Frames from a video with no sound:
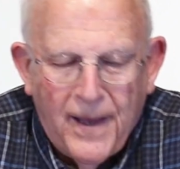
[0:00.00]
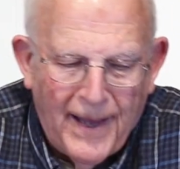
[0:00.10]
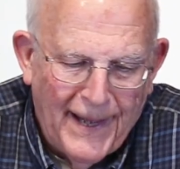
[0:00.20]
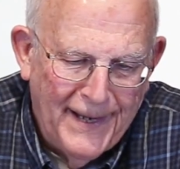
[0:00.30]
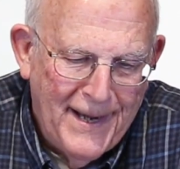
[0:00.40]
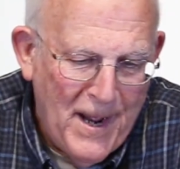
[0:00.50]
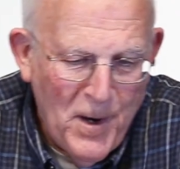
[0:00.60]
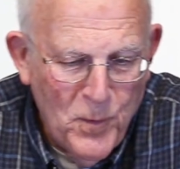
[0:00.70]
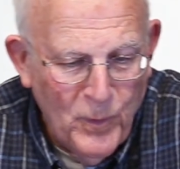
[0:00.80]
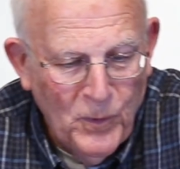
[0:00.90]
Uh,
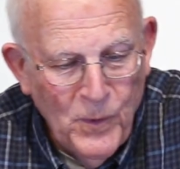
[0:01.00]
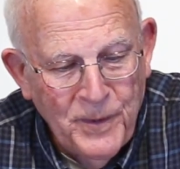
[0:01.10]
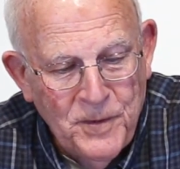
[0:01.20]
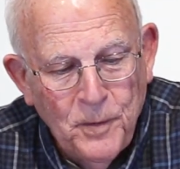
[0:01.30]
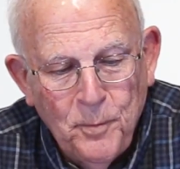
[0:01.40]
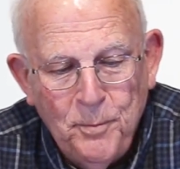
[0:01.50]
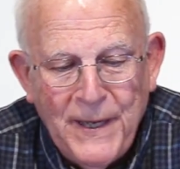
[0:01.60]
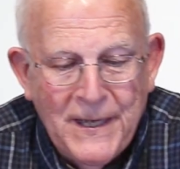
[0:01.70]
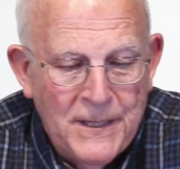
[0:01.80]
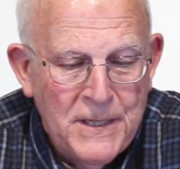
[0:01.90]
now we're going to
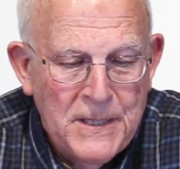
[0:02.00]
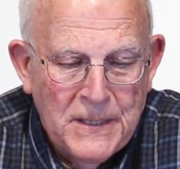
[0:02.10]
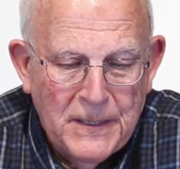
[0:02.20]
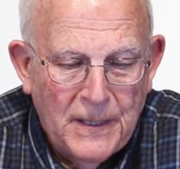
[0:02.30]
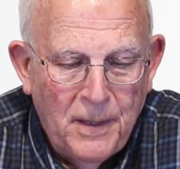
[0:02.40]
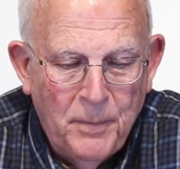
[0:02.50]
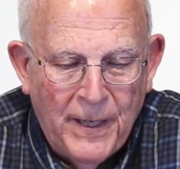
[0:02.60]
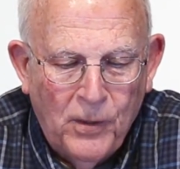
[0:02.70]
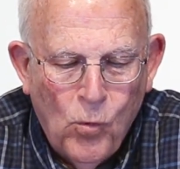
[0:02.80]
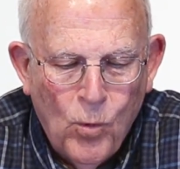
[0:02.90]
bend
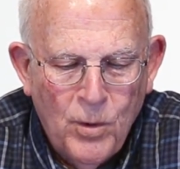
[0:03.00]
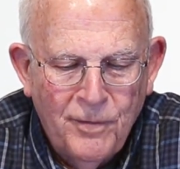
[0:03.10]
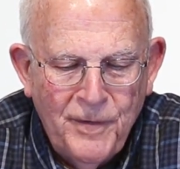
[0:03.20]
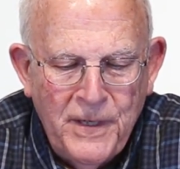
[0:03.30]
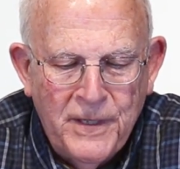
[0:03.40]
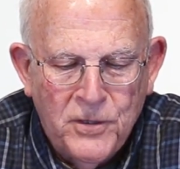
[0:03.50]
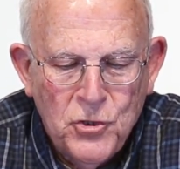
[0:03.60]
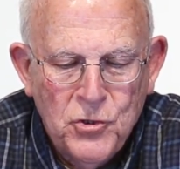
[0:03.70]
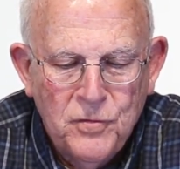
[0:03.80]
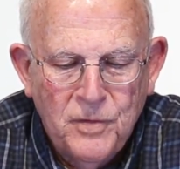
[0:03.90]
about a quarter of an
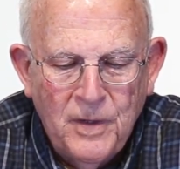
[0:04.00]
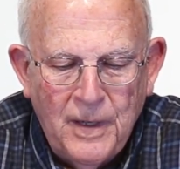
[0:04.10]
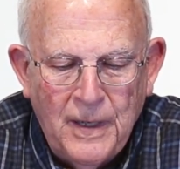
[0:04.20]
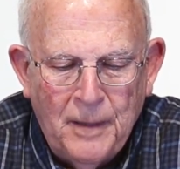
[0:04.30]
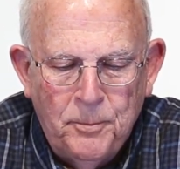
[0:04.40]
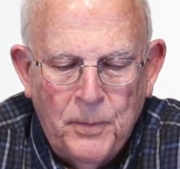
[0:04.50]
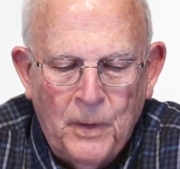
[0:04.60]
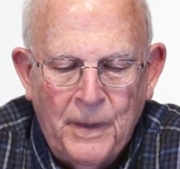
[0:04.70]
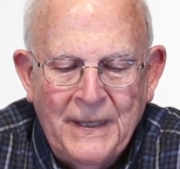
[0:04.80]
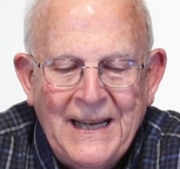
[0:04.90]
inch up
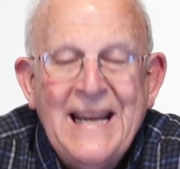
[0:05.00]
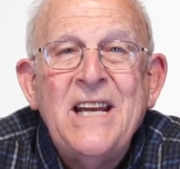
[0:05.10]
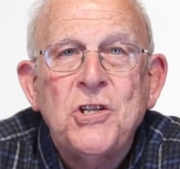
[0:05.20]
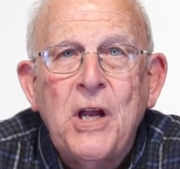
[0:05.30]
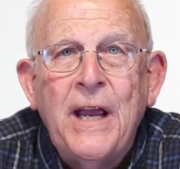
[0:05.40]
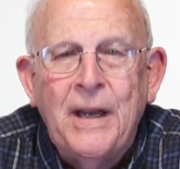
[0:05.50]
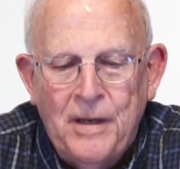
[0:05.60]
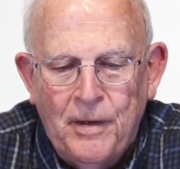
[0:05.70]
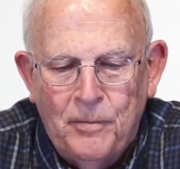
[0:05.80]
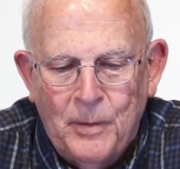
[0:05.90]
on each
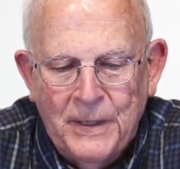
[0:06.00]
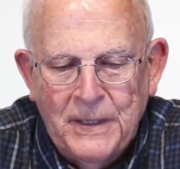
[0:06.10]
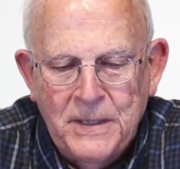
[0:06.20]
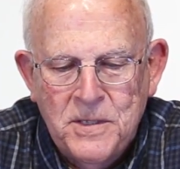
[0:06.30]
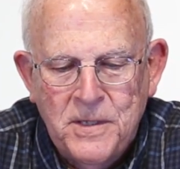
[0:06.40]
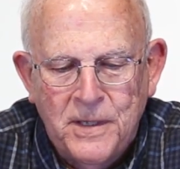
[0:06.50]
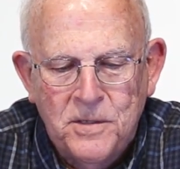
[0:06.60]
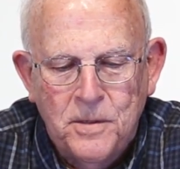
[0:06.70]
end of one of these things.